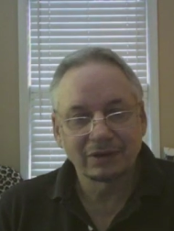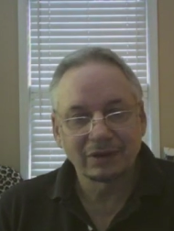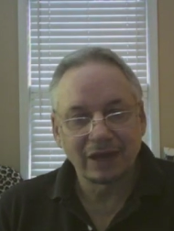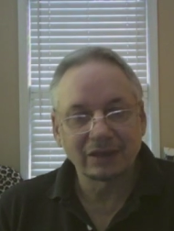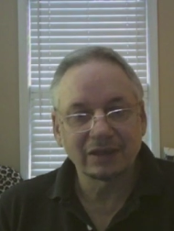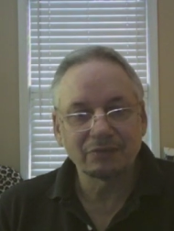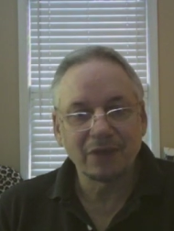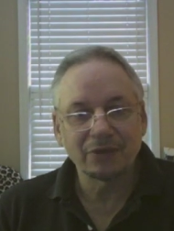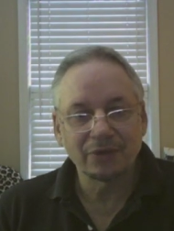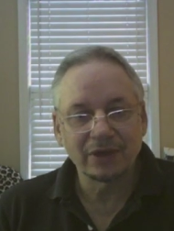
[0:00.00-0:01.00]
I'll leave
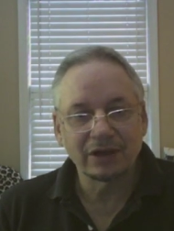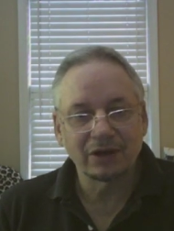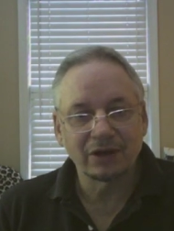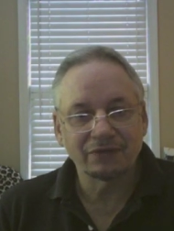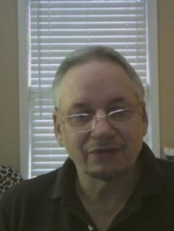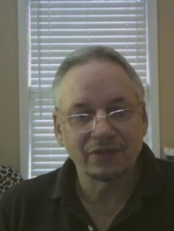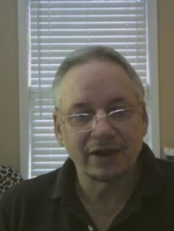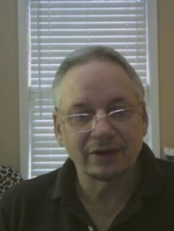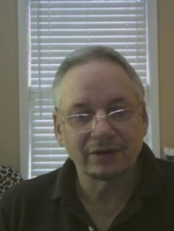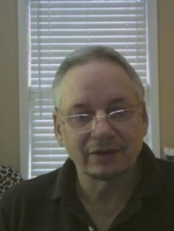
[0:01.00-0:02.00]
my reading off
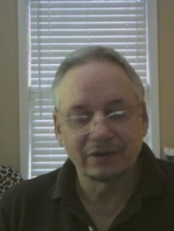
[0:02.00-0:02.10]
there